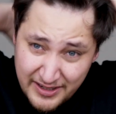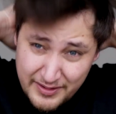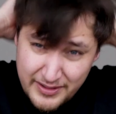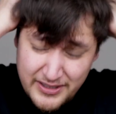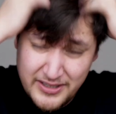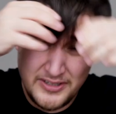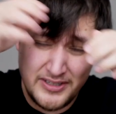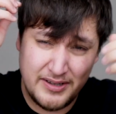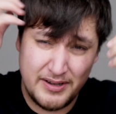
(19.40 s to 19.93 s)
I need
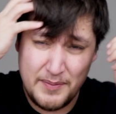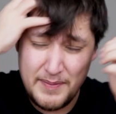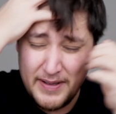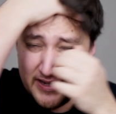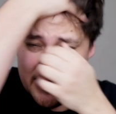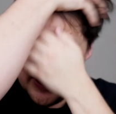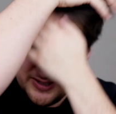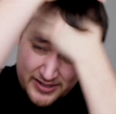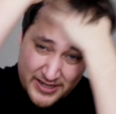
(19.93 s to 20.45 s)
to do something
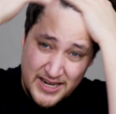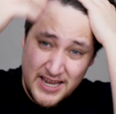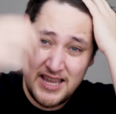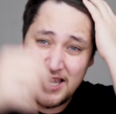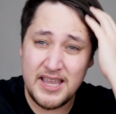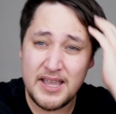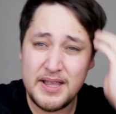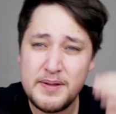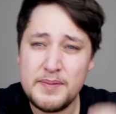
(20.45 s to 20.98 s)
about this one?
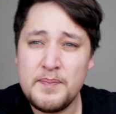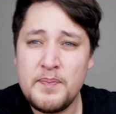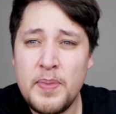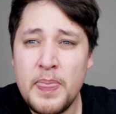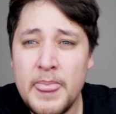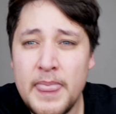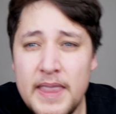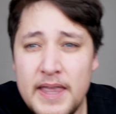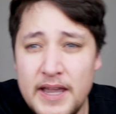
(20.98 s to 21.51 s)

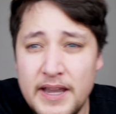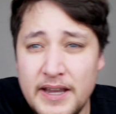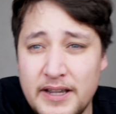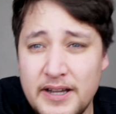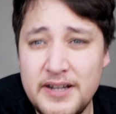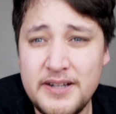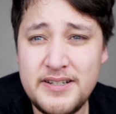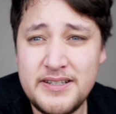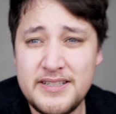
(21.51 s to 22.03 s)
There you
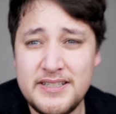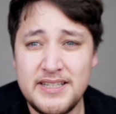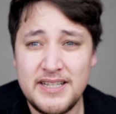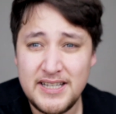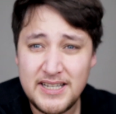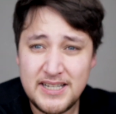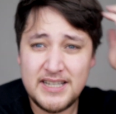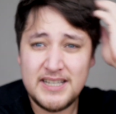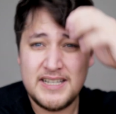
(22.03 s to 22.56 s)
go.
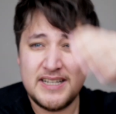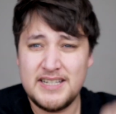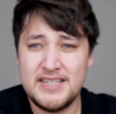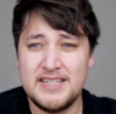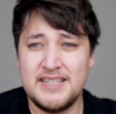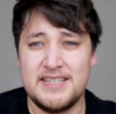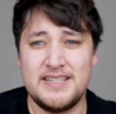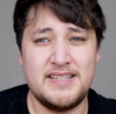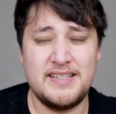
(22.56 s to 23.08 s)

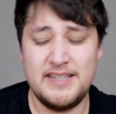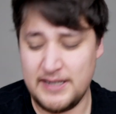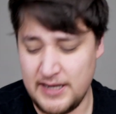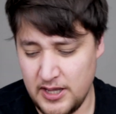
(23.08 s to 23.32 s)
Didn't